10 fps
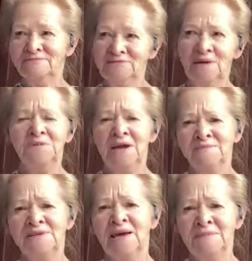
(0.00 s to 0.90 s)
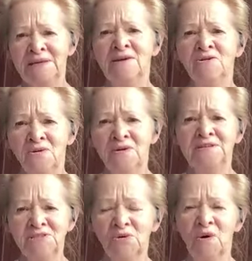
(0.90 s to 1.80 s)
Sometimes I'm in a hurry,
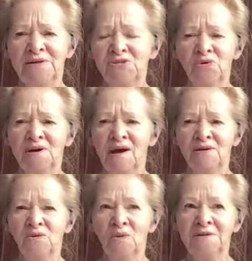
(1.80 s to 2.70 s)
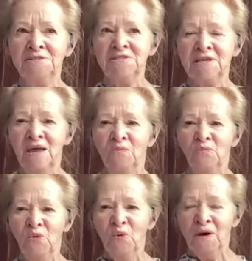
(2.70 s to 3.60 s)
so I do it all at once.
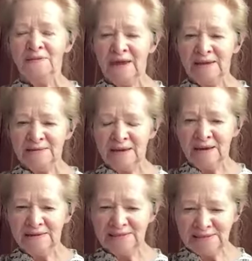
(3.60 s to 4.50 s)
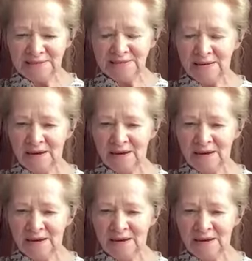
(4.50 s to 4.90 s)
But what that does is